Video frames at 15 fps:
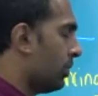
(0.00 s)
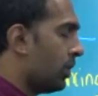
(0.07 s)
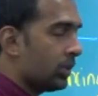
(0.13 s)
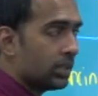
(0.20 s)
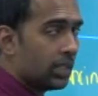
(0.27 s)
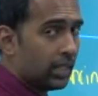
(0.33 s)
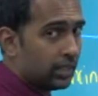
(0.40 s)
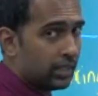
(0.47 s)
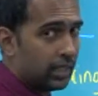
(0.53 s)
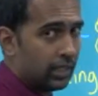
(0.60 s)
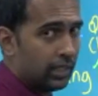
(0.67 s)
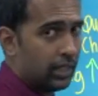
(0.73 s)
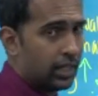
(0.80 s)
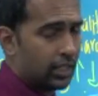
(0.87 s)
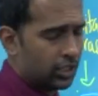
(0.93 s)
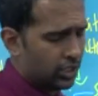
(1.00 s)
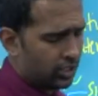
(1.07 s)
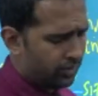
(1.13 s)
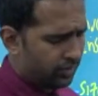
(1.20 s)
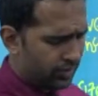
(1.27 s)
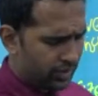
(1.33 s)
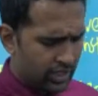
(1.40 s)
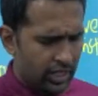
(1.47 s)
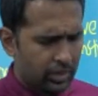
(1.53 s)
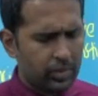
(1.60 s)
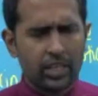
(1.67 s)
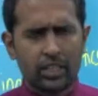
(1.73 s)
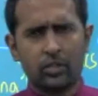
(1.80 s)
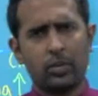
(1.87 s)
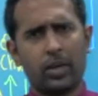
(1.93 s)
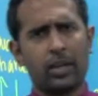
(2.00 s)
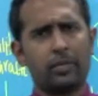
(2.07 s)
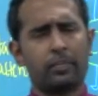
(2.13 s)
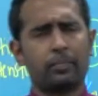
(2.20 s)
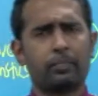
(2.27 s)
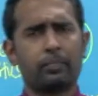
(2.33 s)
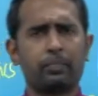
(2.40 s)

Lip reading: Both size and the nature. Let me explain.